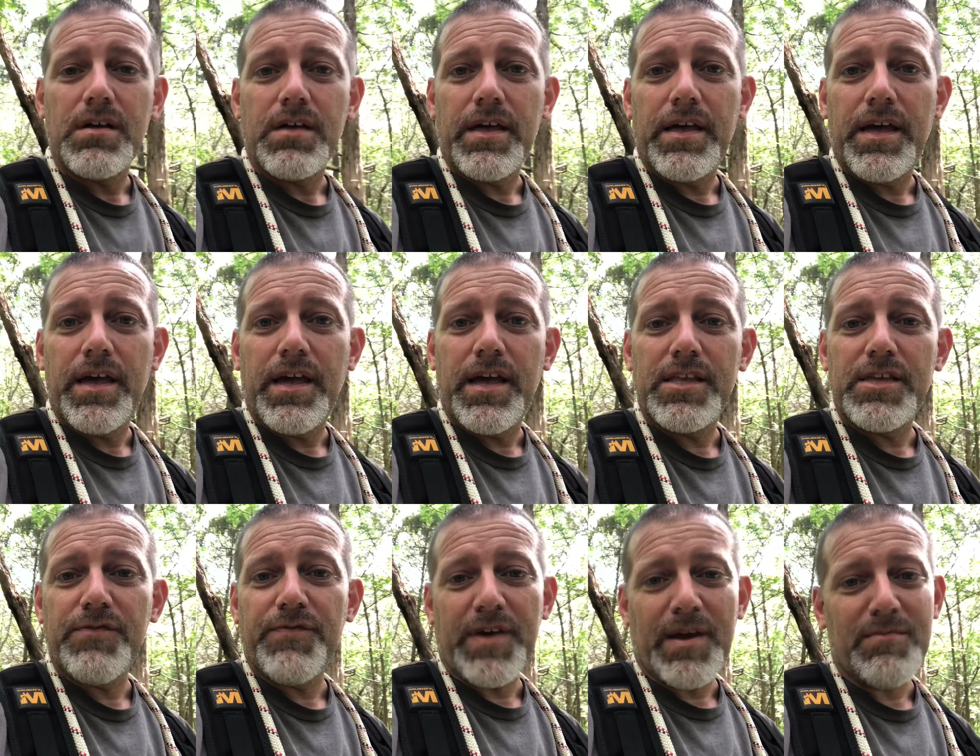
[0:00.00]

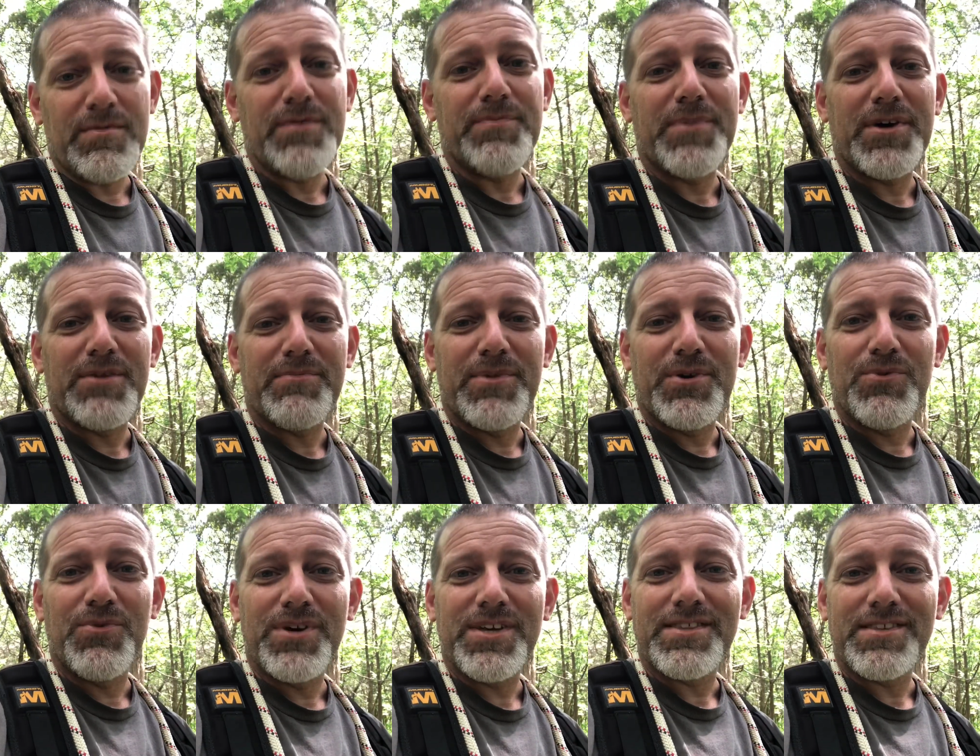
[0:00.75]
And your family better
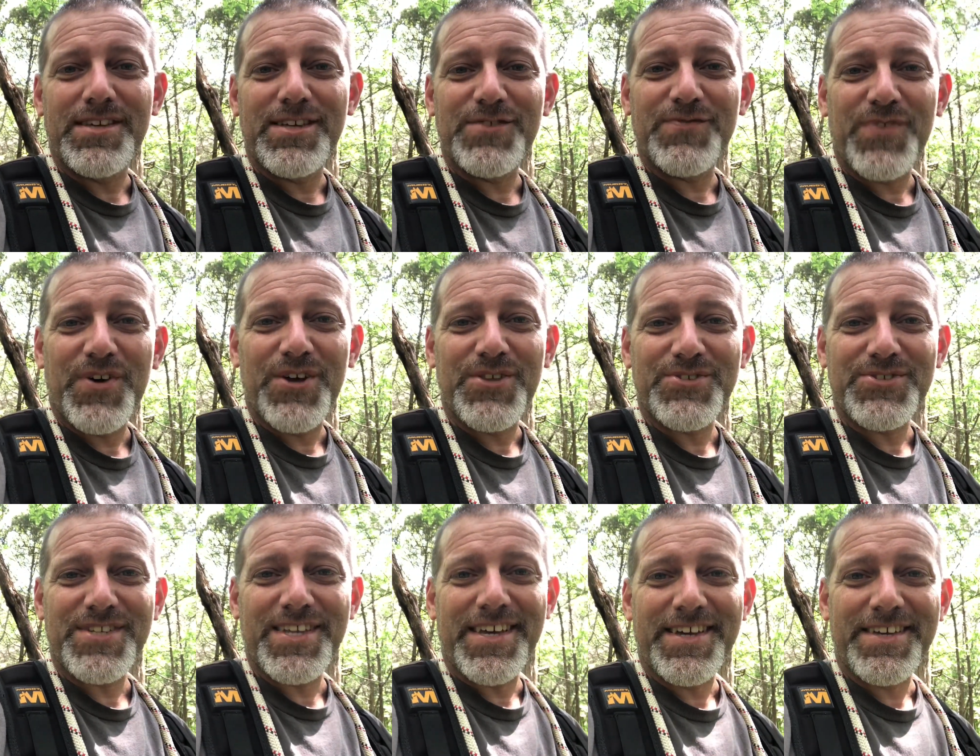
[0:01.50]
be with you. It's
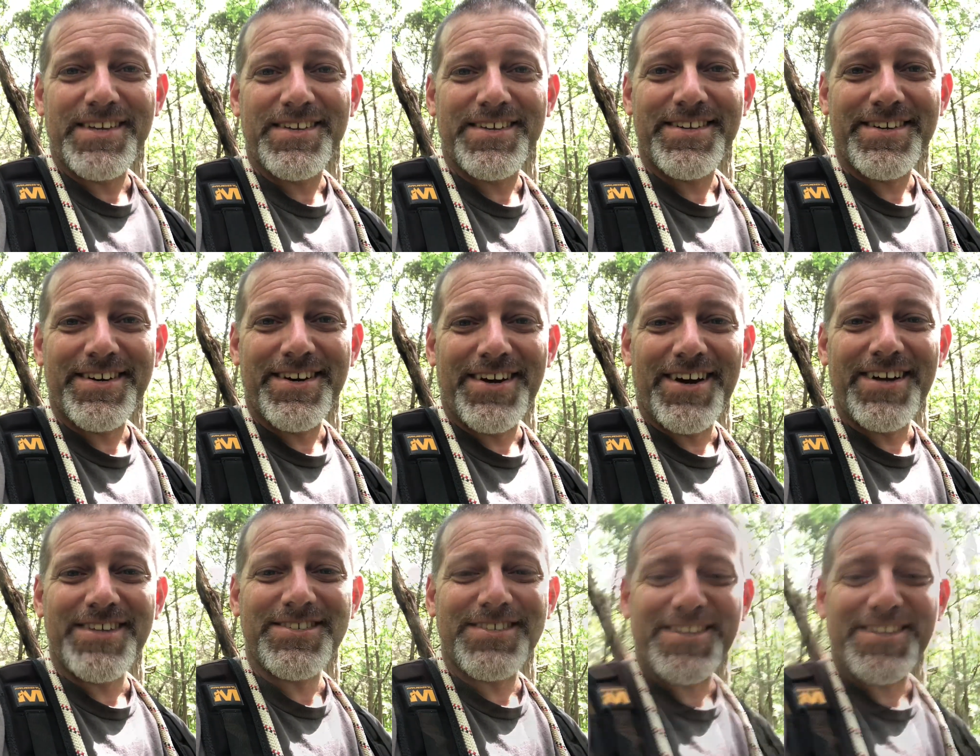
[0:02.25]
Father's Day. All right,